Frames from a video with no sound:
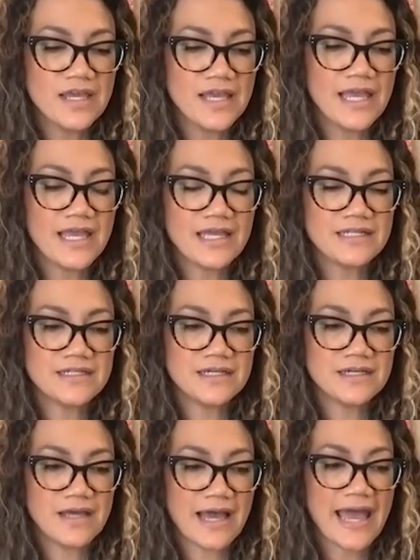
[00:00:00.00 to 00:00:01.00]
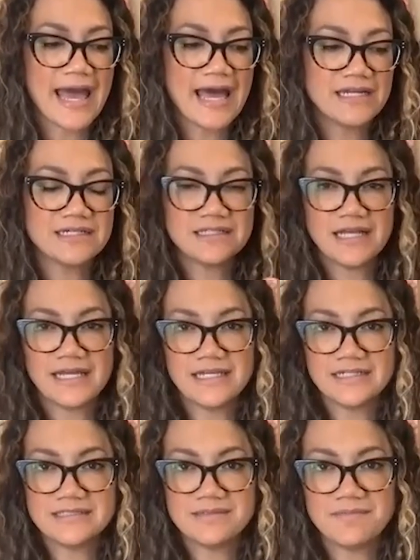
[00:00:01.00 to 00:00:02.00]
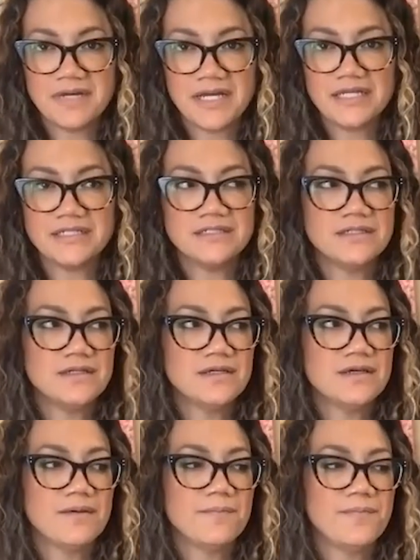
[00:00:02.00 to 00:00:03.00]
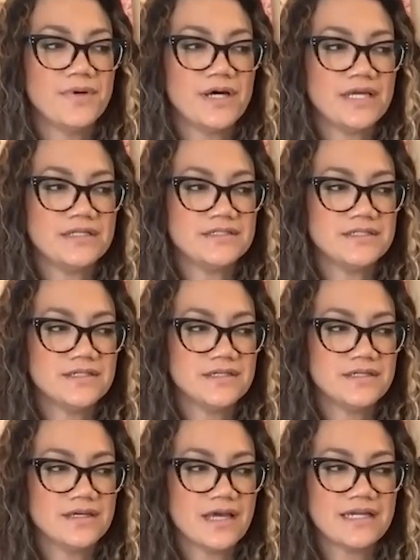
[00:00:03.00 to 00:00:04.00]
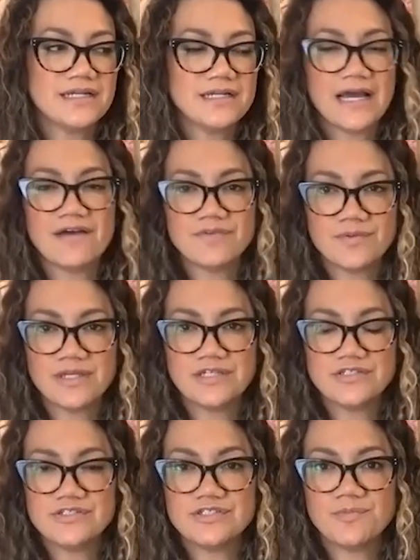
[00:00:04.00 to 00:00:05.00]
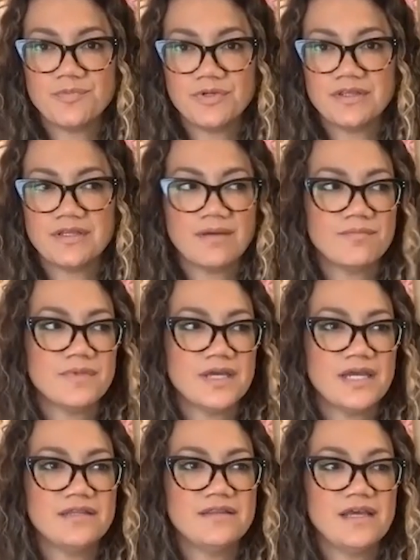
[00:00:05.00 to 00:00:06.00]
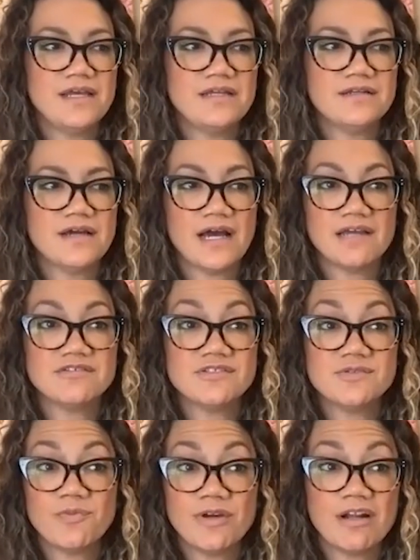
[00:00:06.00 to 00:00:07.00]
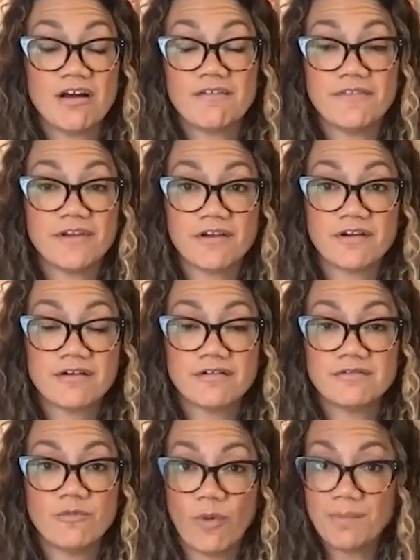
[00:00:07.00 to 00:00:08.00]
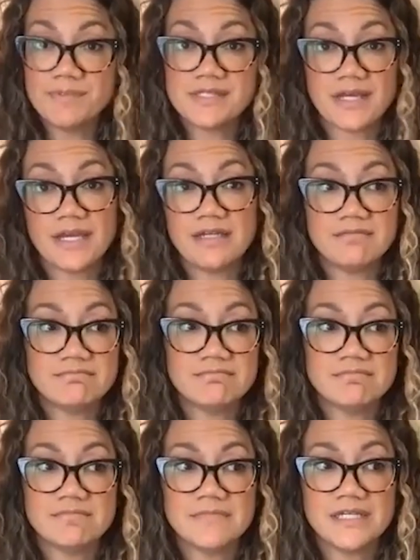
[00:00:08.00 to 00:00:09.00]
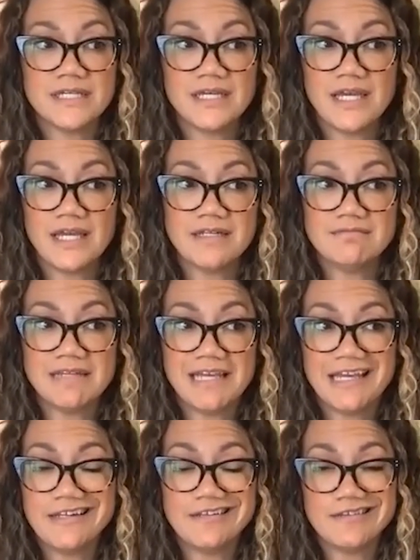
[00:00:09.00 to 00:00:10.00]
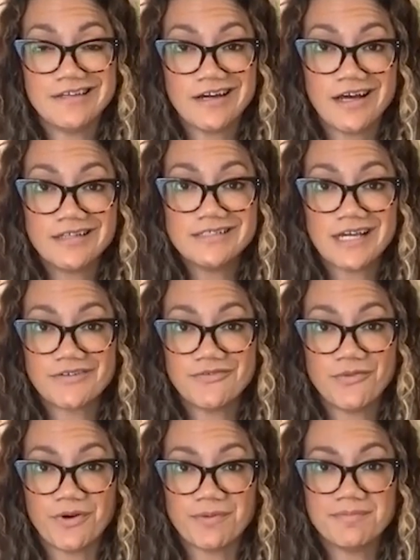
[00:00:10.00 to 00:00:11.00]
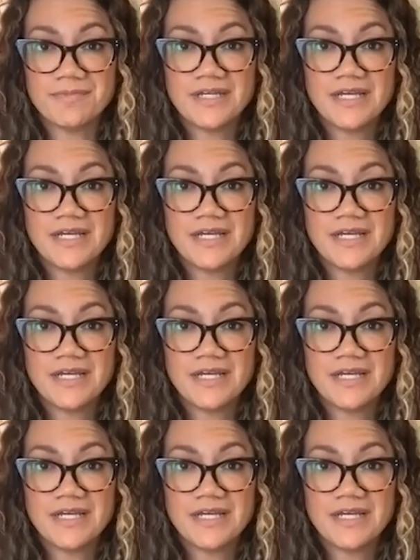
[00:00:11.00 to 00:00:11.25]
and I had a client in mind, but I didn't have a relationship with them. And then I just went on their website and hit the contact form.